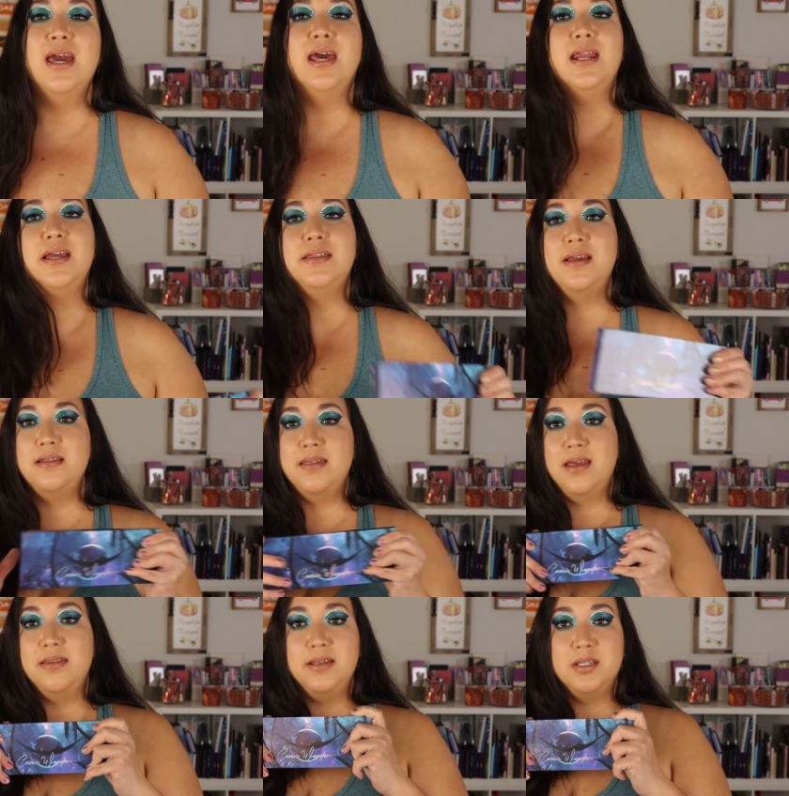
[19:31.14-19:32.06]
And I think
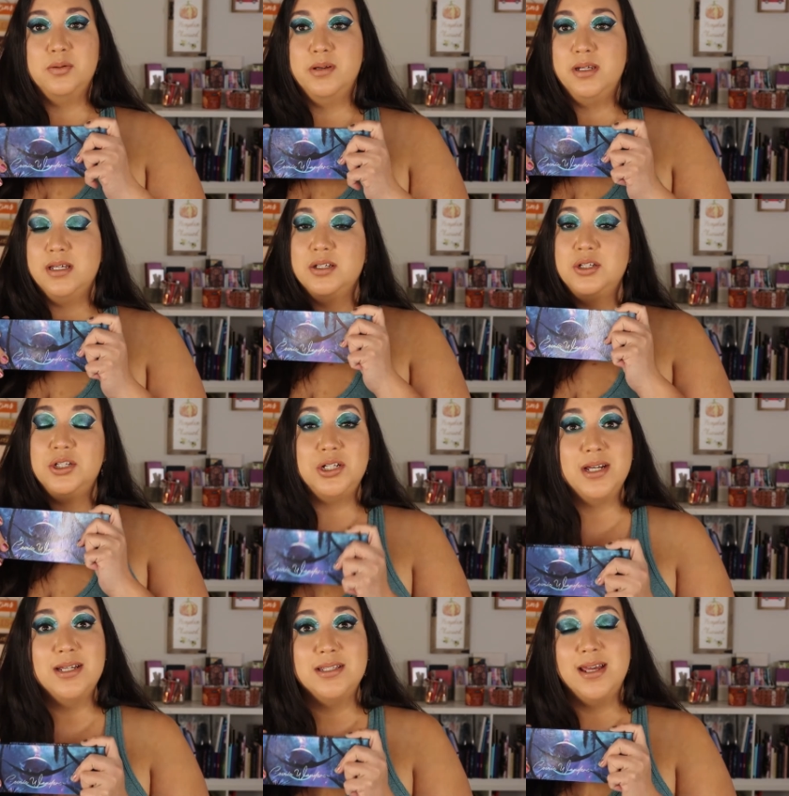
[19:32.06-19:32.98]
that this one is
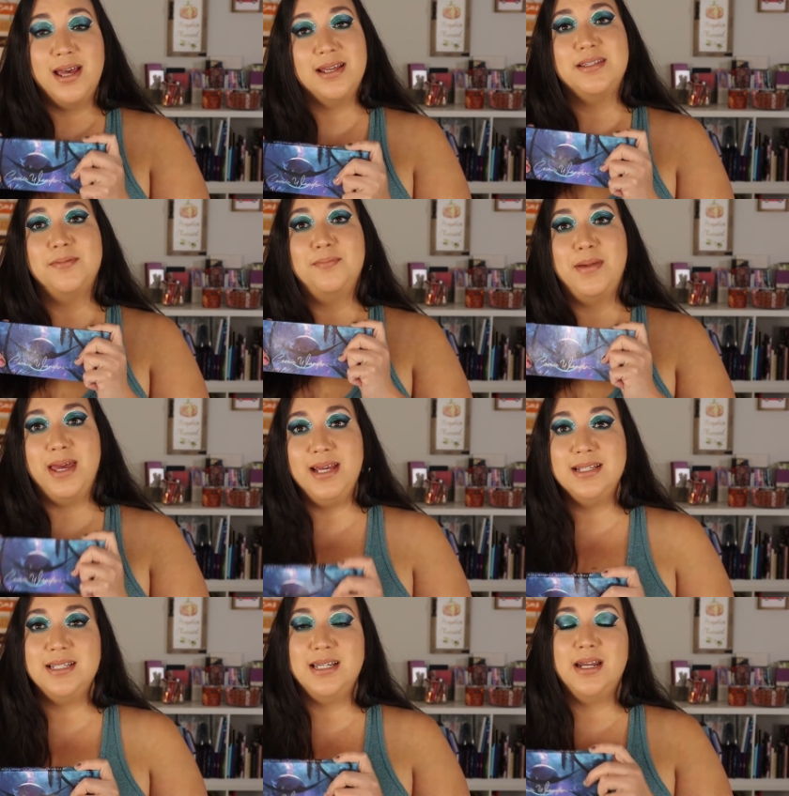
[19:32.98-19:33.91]
just as
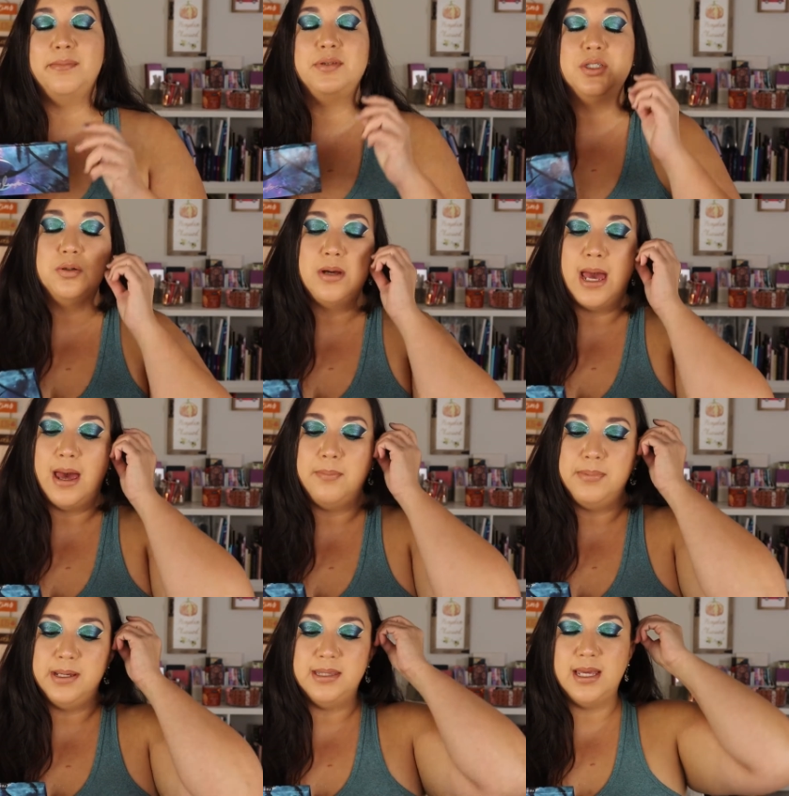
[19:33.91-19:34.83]
amazing. I'm so
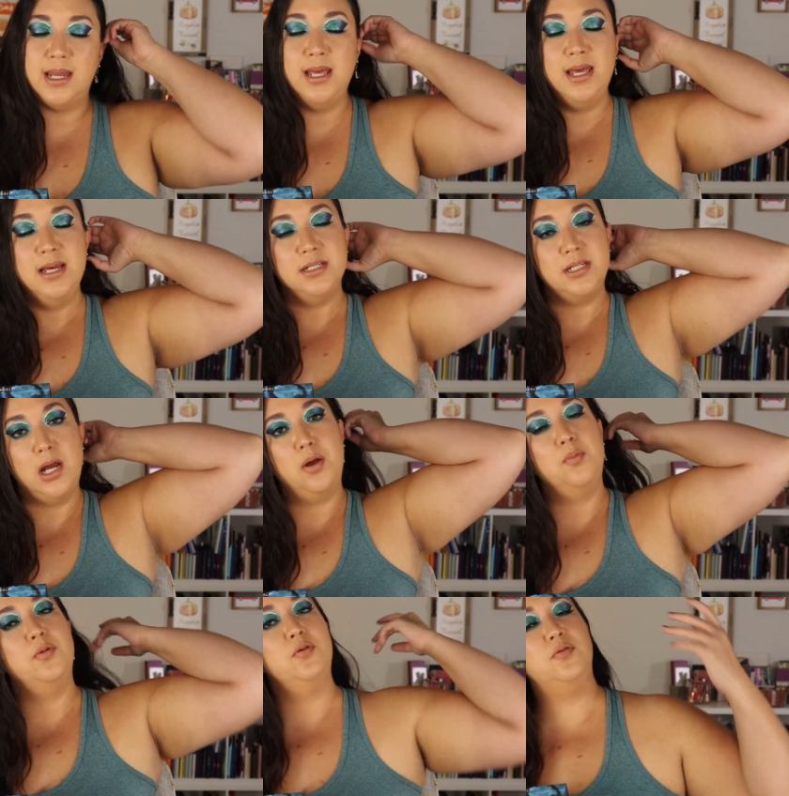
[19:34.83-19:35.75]
happy that
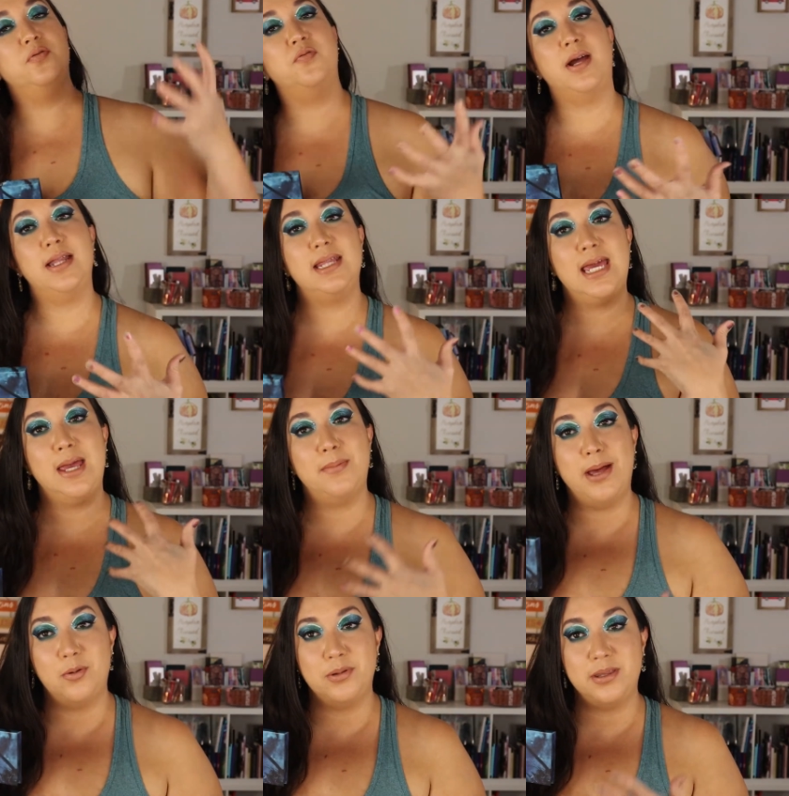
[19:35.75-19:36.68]
Terra Moon finally came
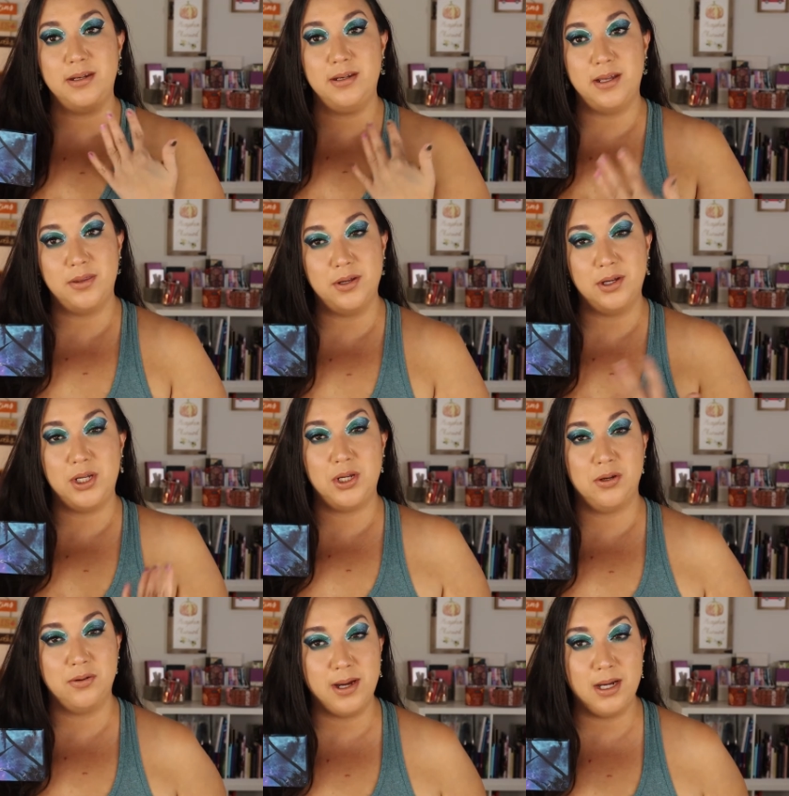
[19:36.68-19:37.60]
out with another
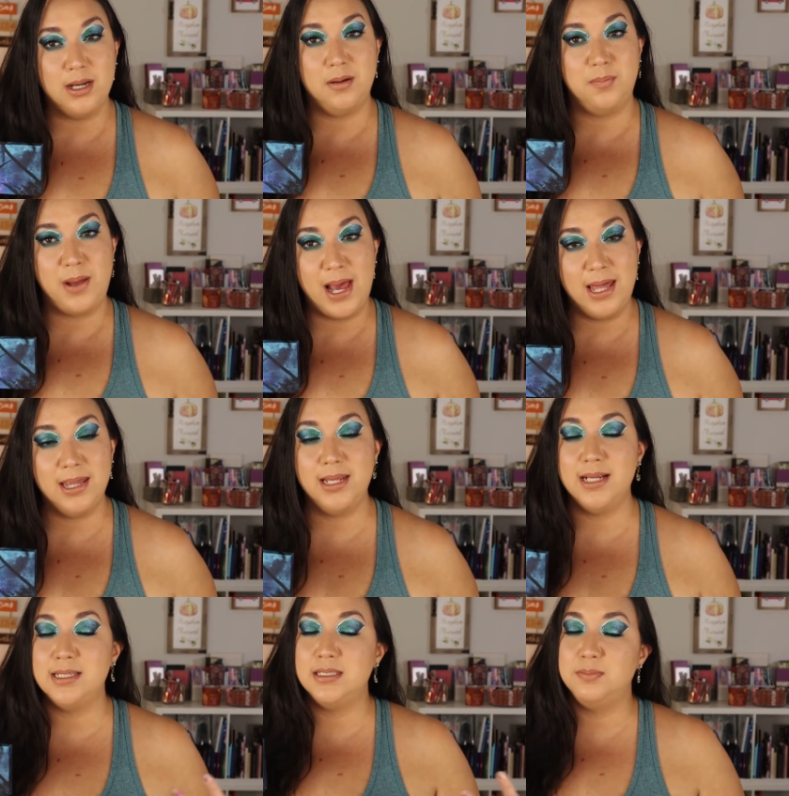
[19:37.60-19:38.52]
curated palette.
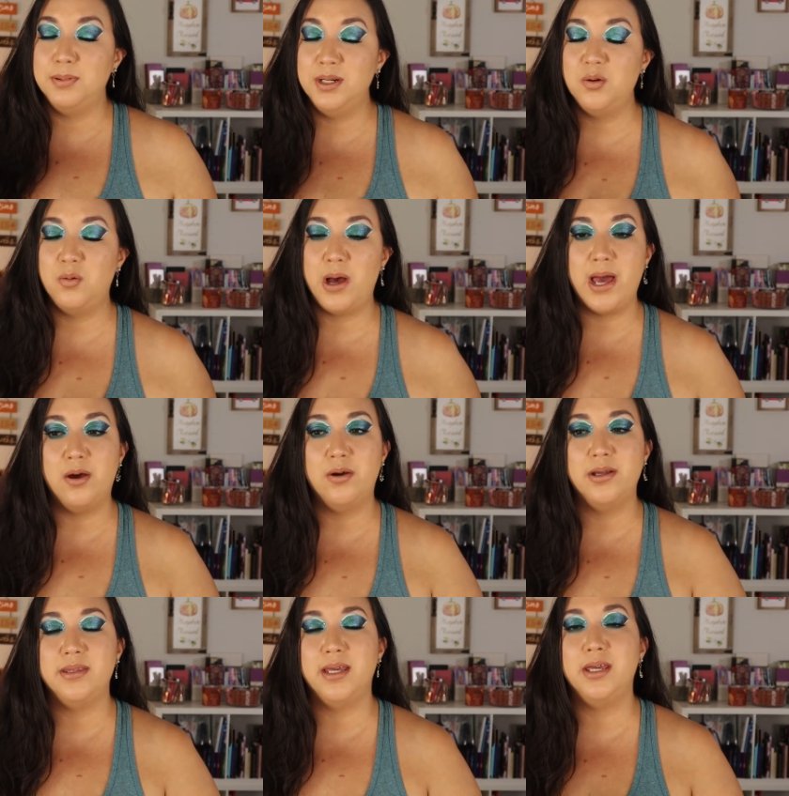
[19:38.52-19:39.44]
It's been a while
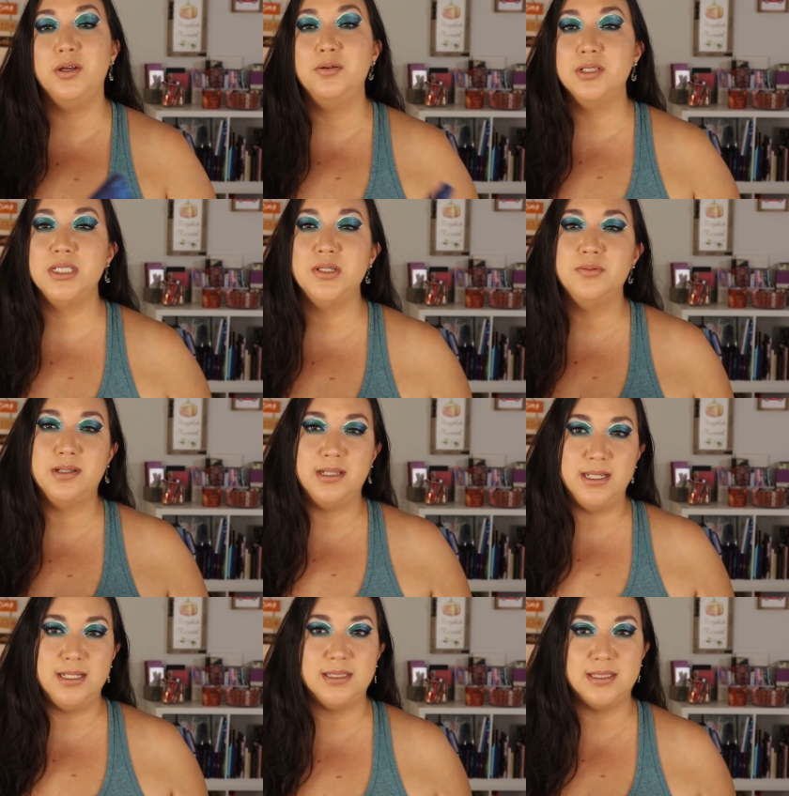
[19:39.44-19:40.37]
and they usually
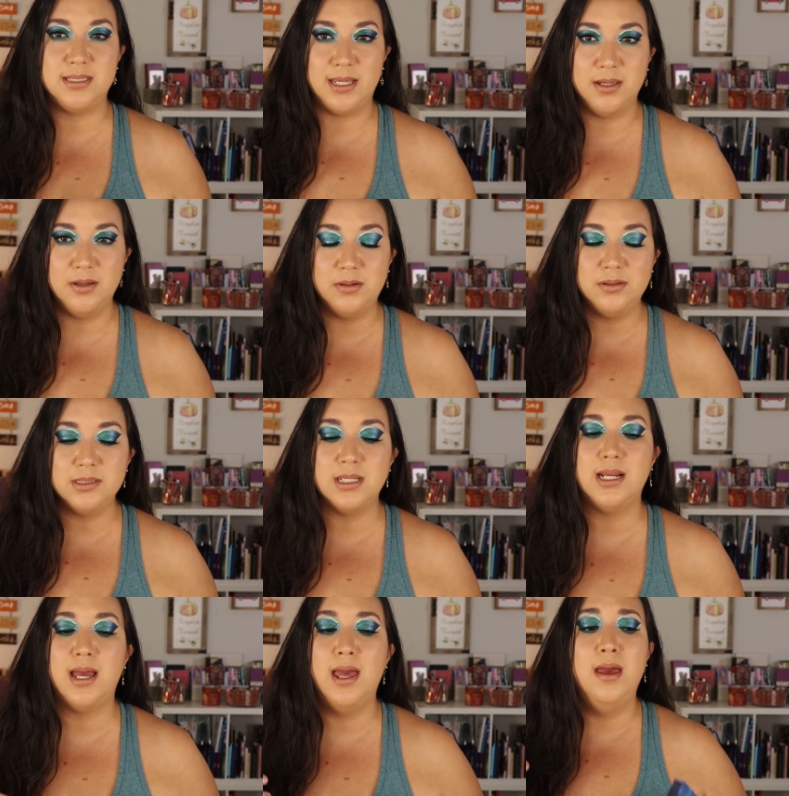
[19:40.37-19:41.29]
release singles
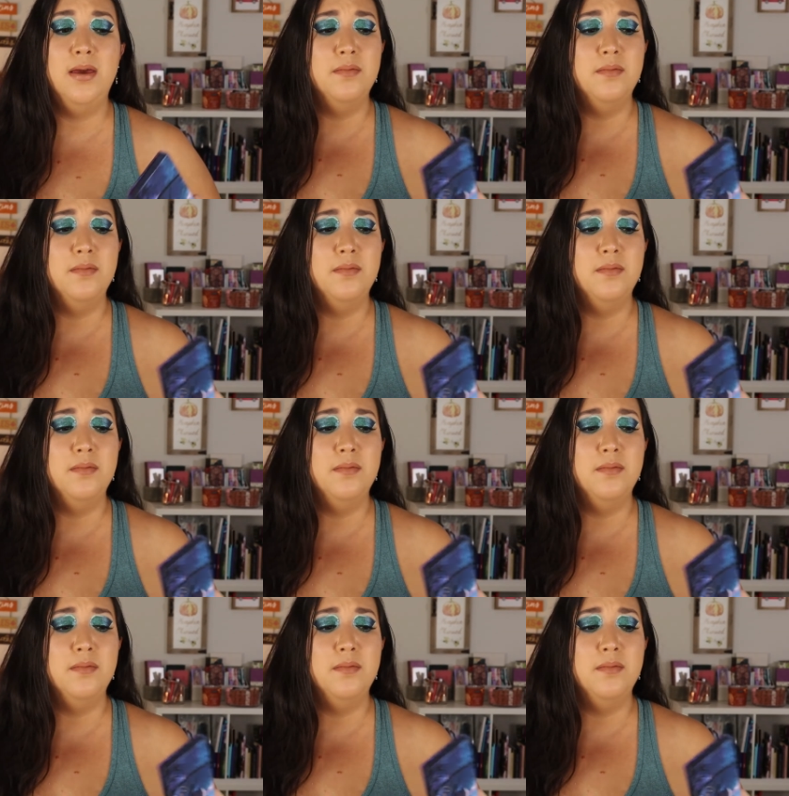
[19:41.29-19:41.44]
and I've